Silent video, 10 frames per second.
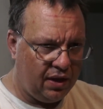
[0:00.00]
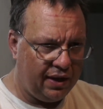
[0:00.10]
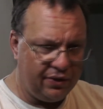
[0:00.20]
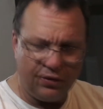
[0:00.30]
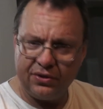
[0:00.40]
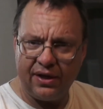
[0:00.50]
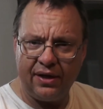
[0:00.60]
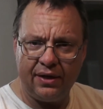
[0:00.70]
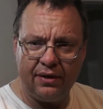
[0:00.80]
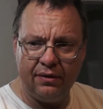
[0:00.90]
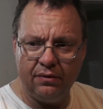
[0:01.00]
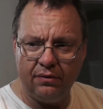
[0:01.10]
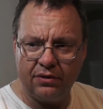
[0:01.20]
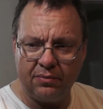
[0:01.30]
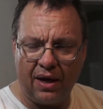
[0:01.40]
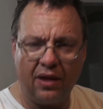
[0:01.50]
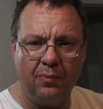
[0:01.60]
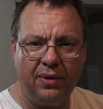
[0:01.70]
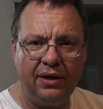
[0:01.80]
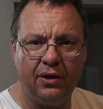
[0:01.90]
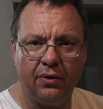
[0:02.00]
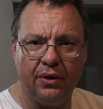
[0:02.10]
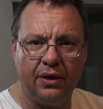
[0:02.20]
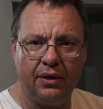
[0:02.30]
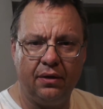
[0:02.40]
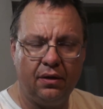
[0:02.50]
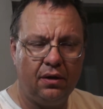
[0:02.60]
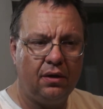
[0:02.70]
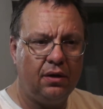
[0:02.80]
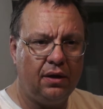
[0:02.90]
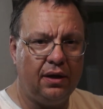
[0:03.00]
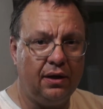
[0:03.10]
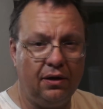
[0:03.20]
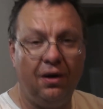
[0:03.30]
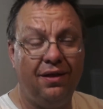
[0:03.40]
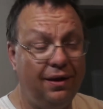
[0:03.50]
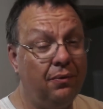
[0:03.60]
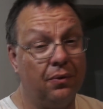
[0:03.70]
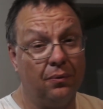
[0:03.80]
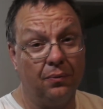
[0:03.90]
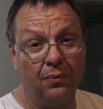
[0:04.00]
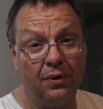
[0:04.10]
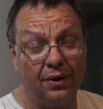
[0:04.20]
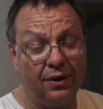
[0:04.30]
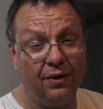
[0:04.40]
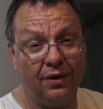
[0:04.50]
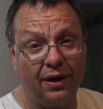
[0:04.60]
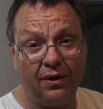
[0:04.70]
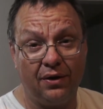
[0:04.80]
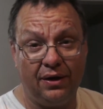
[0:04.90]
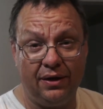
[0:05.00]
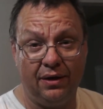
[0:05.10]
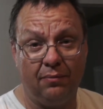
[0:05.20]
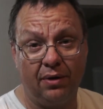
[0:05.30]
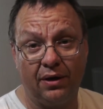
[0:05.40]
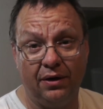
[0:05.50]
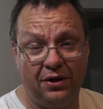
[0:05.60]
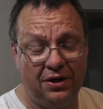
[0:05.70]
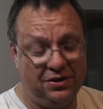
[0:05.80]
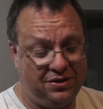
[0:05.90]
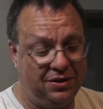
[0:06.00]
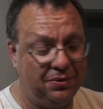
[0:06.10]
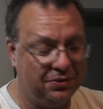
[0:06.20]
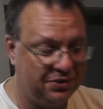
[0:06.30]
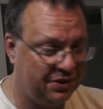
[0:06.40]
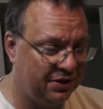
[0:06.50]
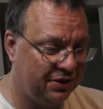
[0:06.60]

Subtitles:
And those had some jalapeno in it. And they were really good. I could have eaten a bucket of just those.